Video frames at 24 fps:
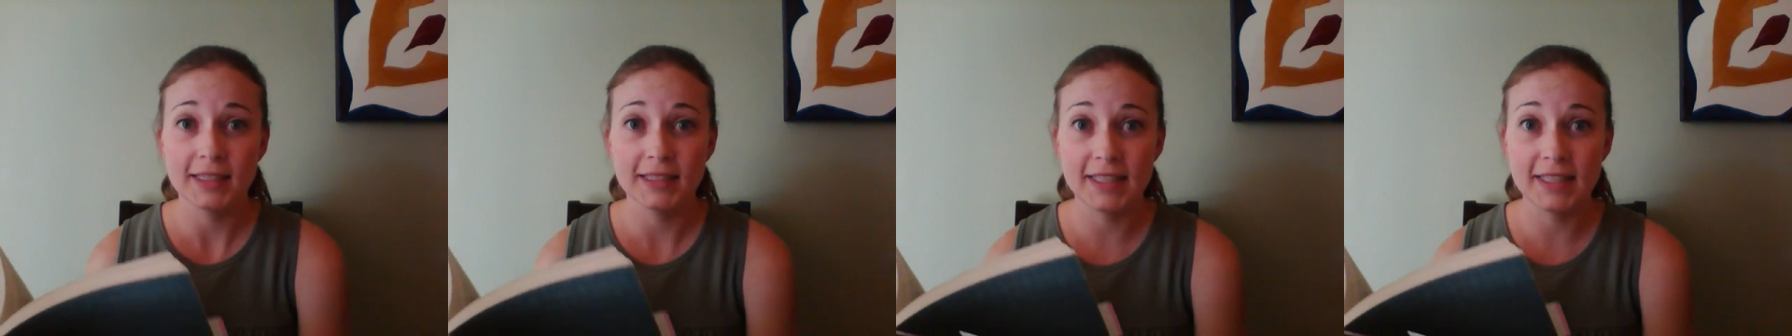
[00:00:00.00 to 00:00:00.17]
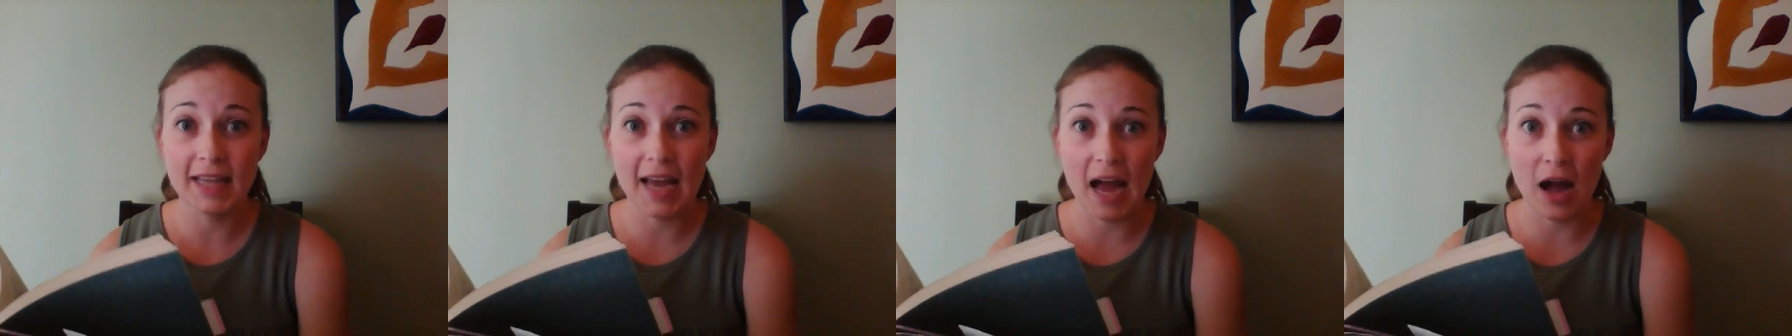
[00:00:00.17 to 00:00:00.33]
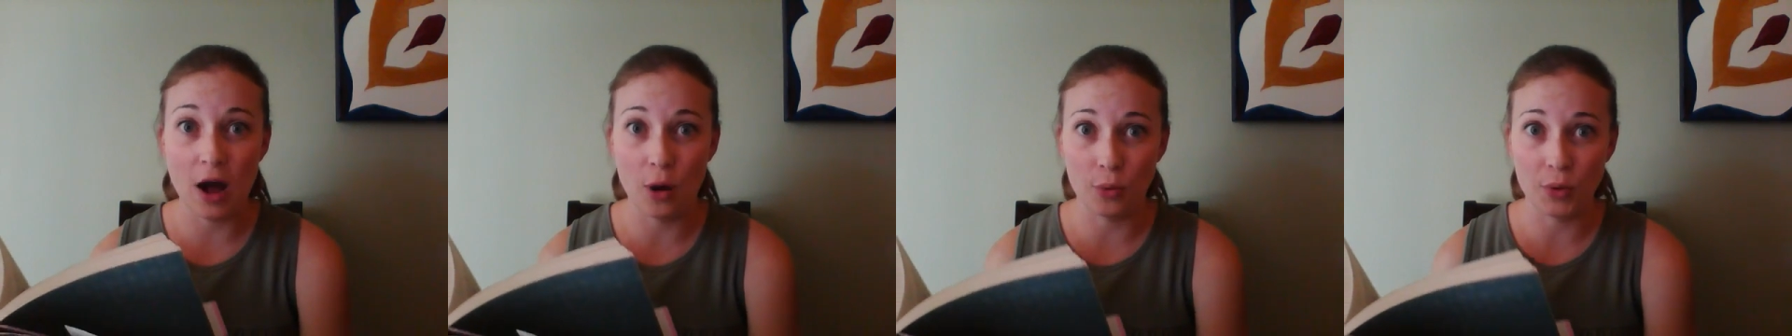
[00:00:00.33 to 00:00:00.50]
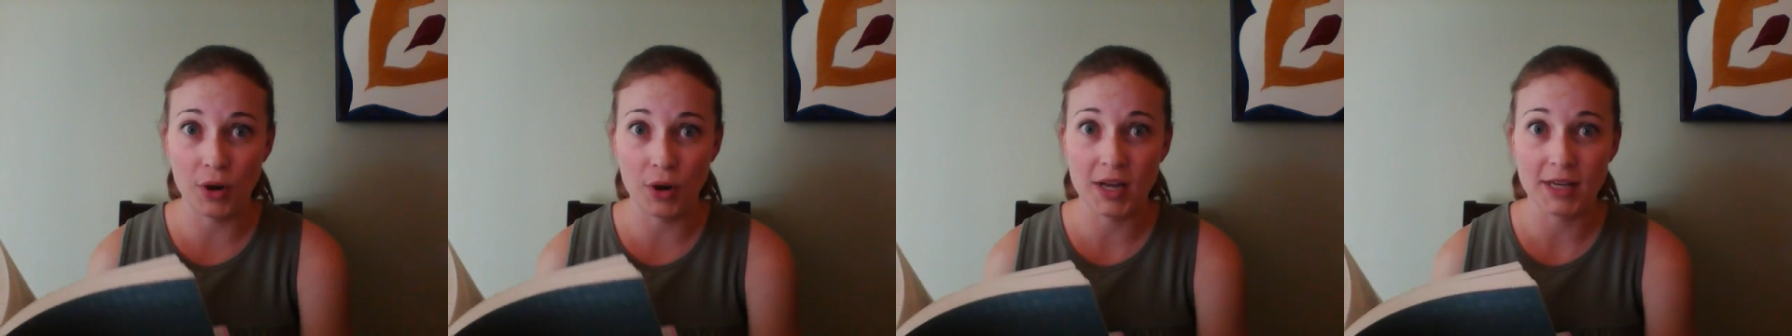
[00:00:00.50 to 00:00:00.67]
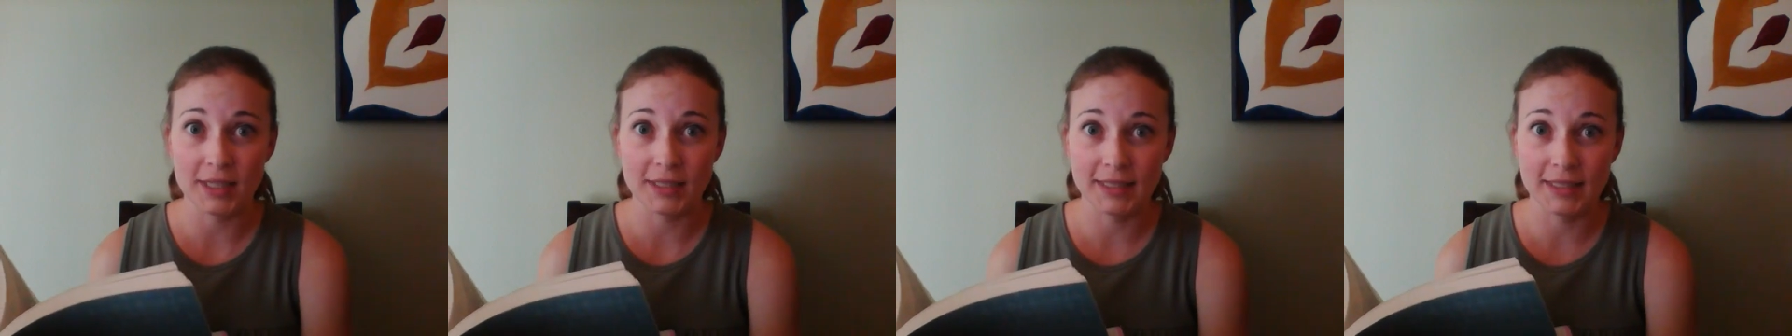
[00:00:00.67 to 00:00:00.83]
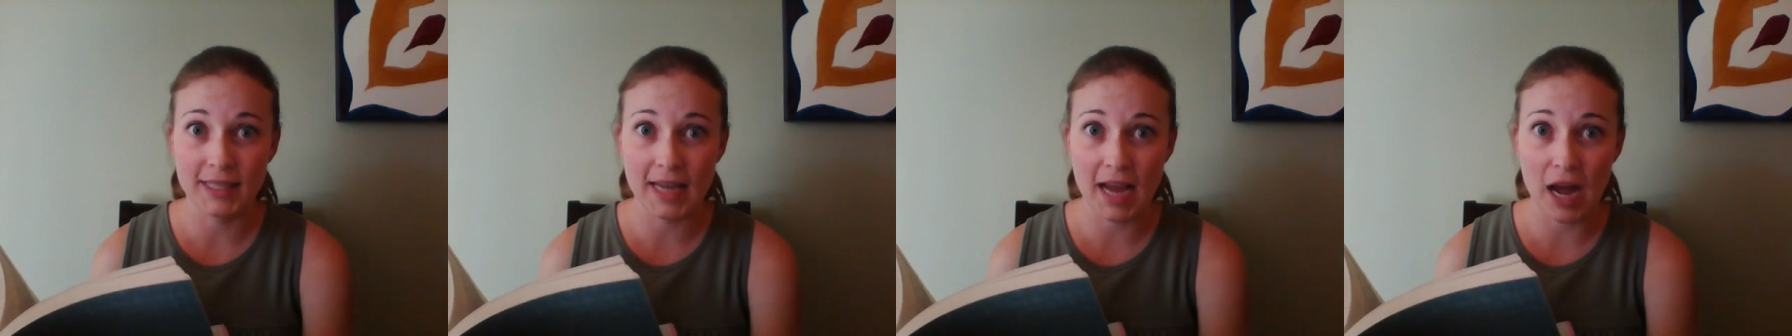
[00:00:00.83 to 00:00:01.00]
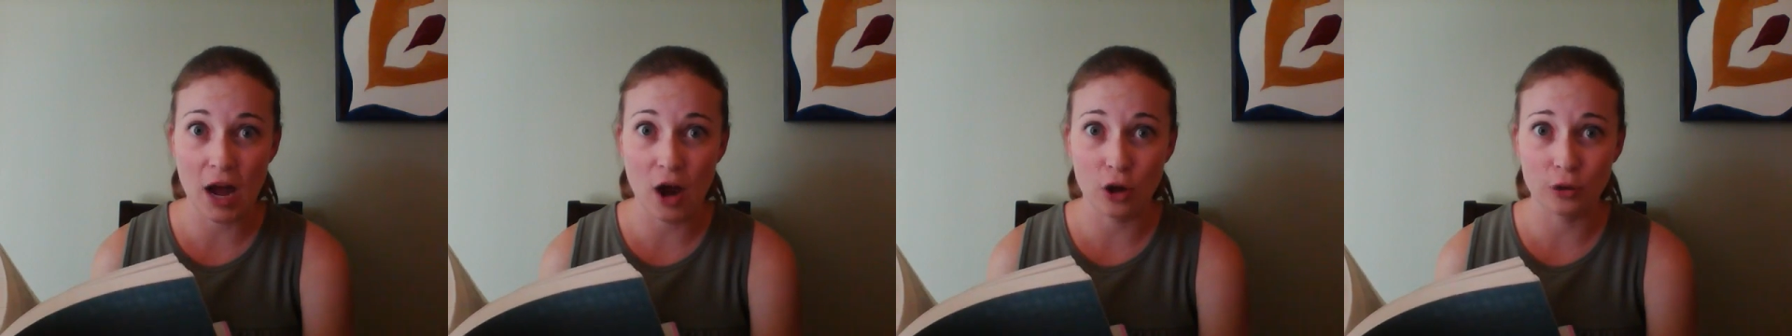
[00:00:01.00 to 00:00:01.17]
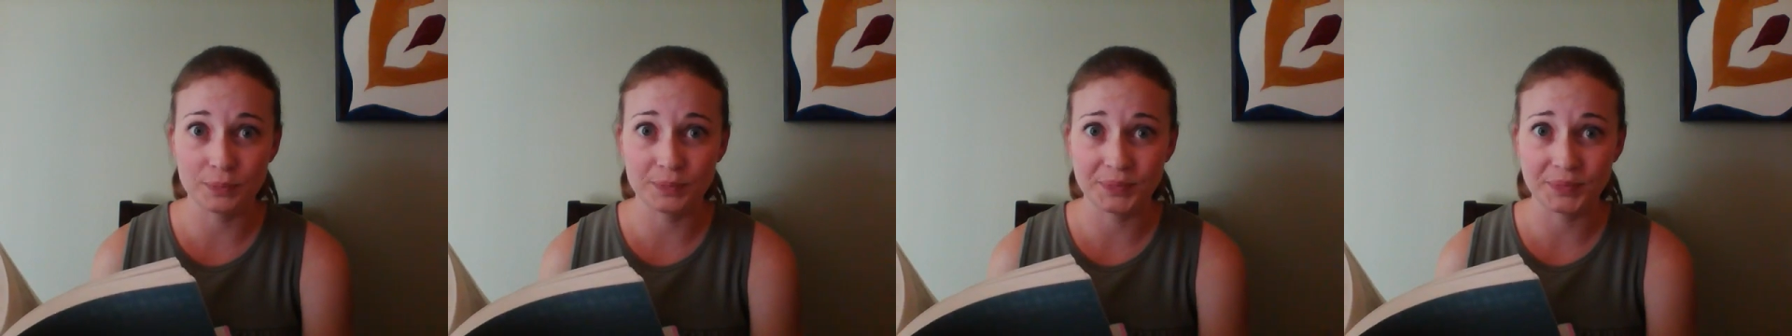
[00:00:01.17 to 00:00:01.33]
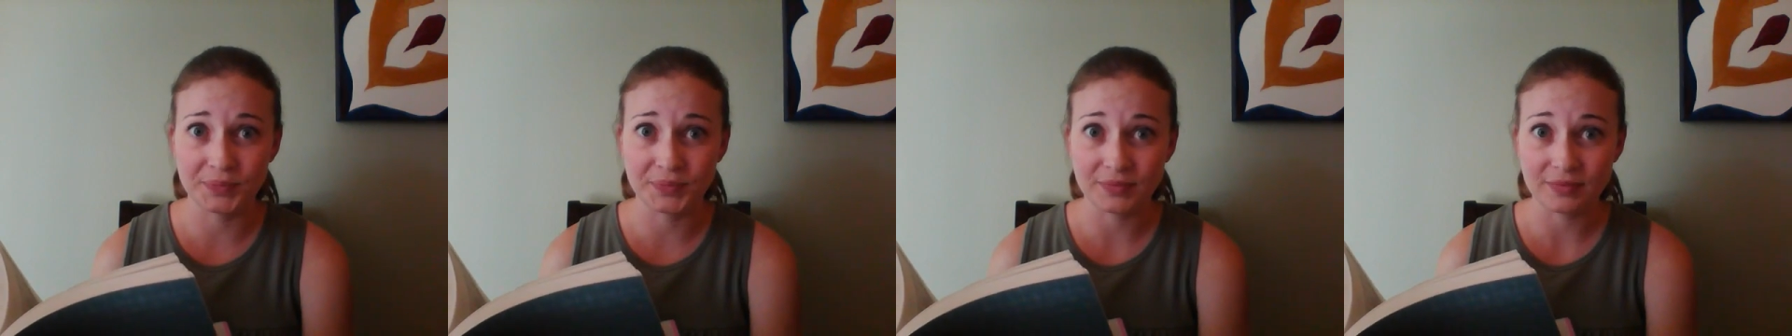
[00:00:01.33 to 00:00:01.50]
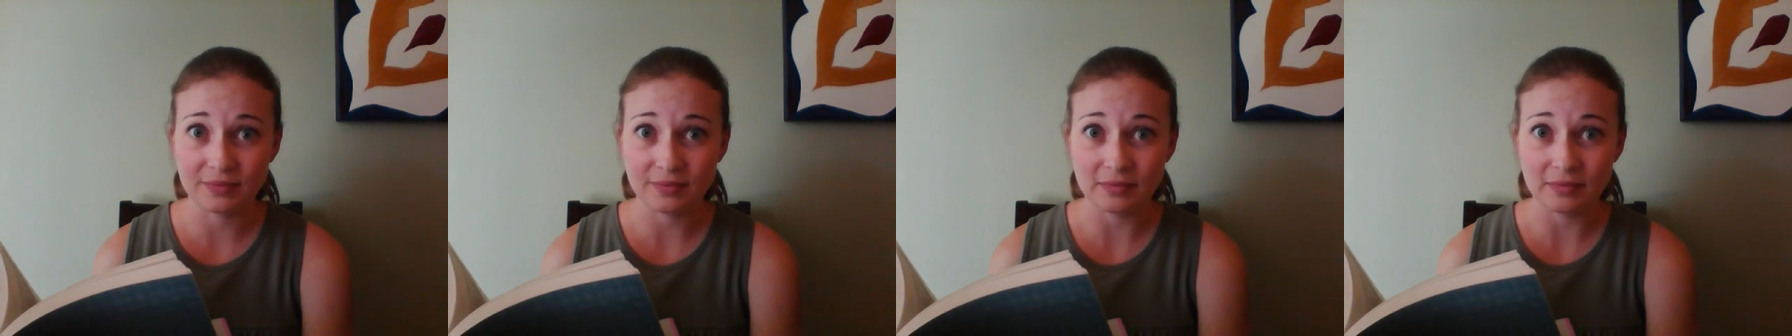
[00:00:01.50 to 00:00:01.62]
down, down.